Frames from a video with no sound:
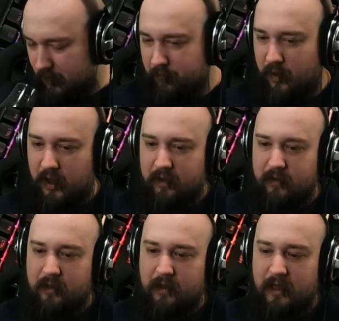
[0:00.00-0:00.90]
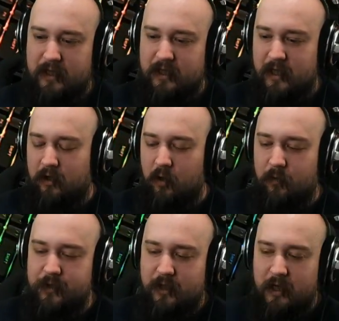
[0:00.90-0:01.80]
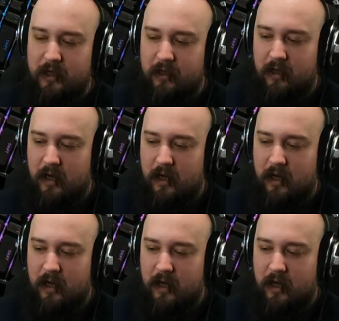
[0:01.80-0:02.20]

But it's like almost like,